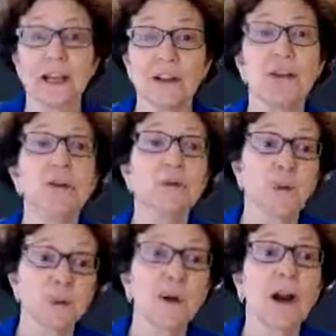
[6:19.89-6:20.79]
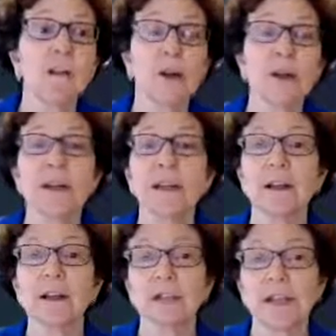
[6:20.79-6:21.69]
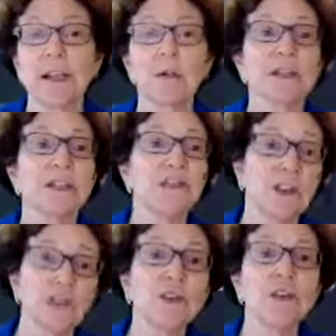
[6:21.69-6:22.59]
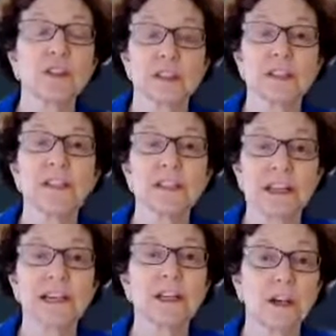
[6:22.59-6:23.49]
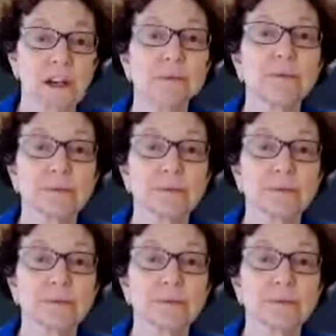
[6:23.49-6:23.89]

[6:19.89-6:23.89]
in those with primary filaggrin defects versus secondary.